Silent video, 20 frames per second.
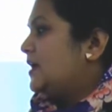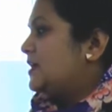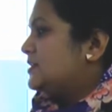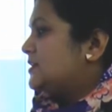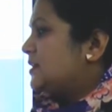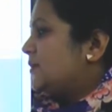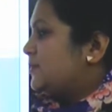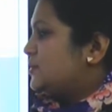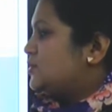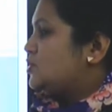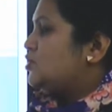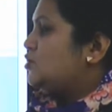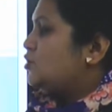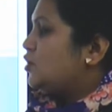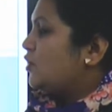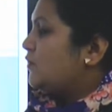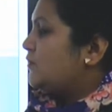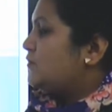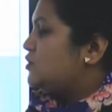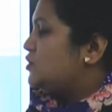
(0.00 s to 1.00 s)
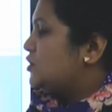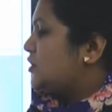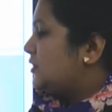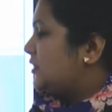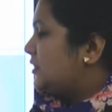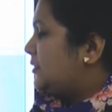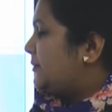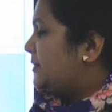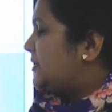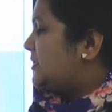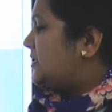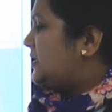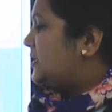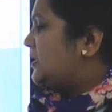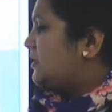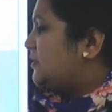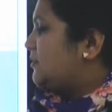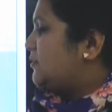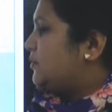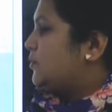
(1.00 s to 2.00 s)
submission of journal
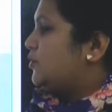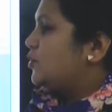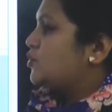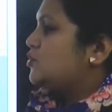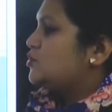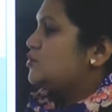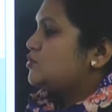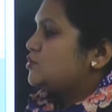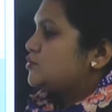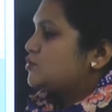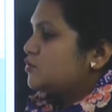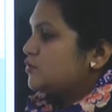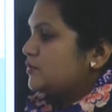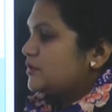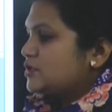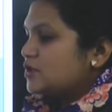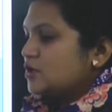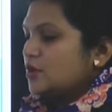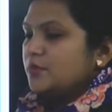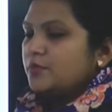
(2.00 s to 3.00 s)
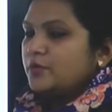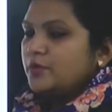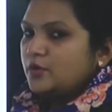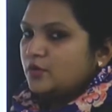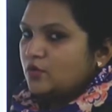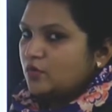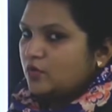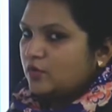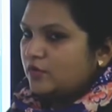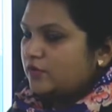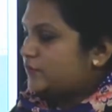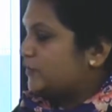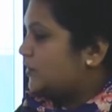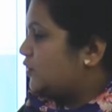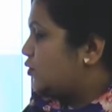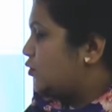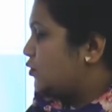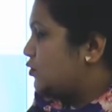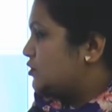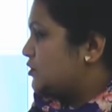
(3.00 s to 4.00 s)
meeting report to the chairman of the
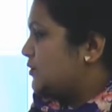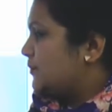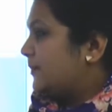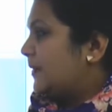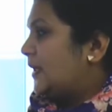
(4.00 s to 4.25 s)
court.